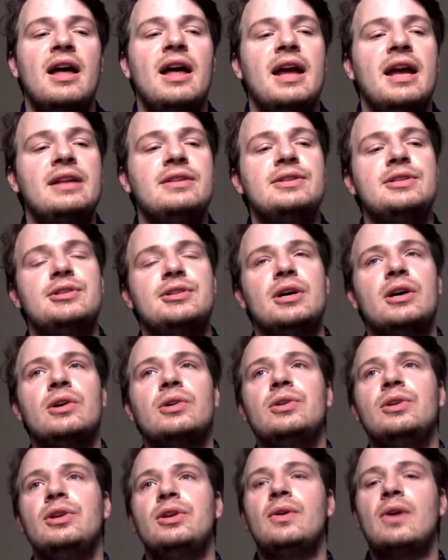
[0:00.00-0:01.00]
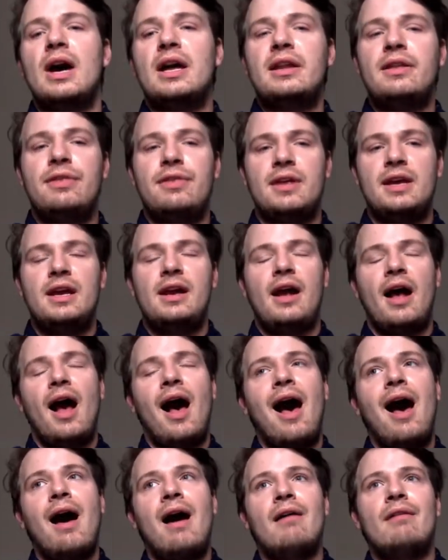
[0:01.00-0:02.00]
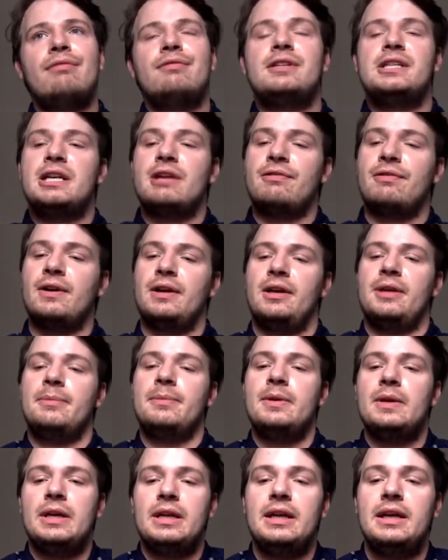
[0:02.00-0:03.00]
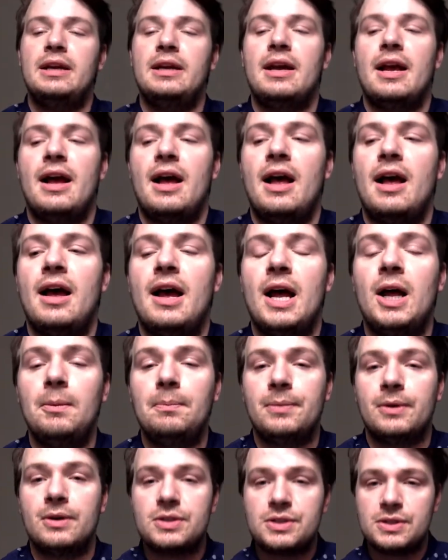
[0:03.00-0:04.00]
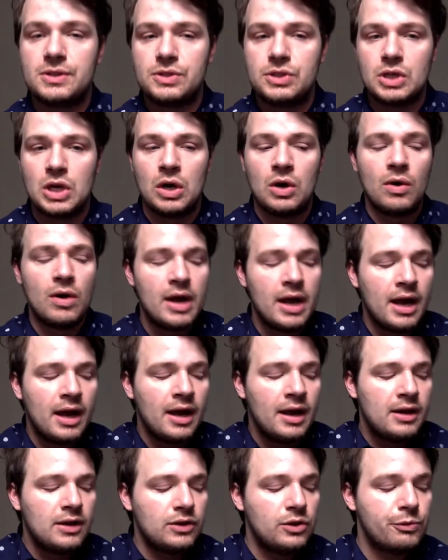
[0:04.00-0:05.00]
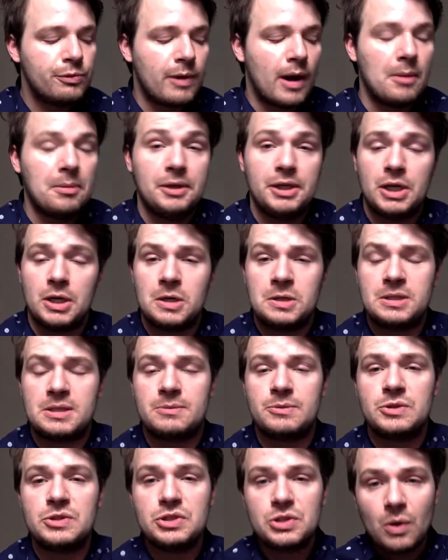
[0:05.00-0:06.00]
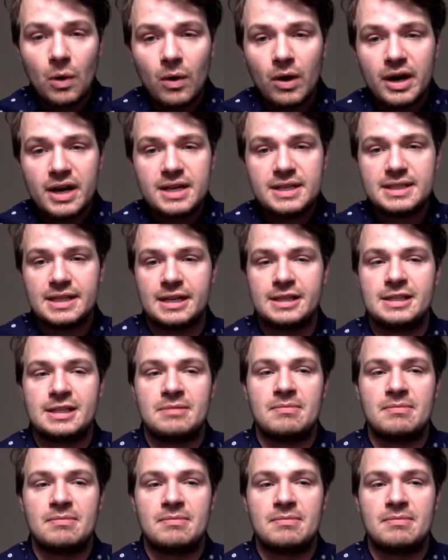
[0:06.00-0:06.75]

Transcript: And so you got to think of different community helpers. And so you've probably heard some stories and